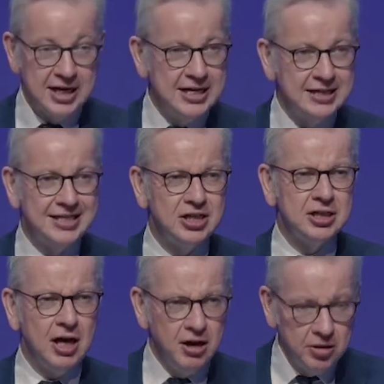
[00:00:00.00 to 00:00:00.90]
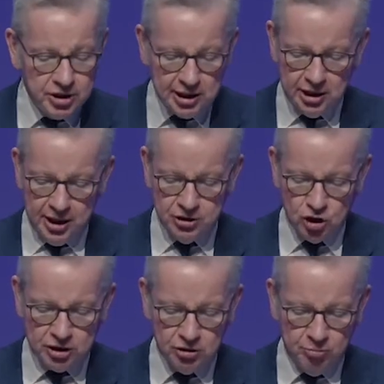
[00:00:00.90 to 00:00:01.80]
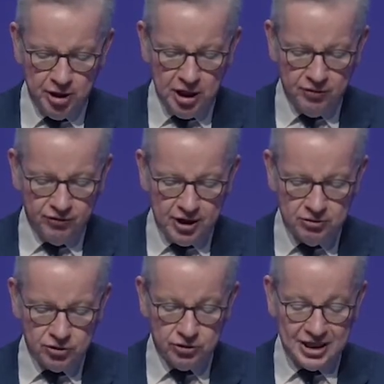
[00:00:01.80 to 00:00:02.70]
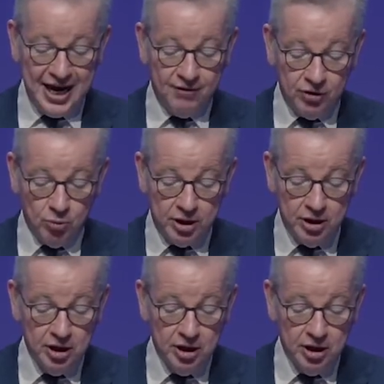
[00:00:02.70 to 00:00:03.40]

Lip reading: is determinedly energetic on behalf of councils everywhere,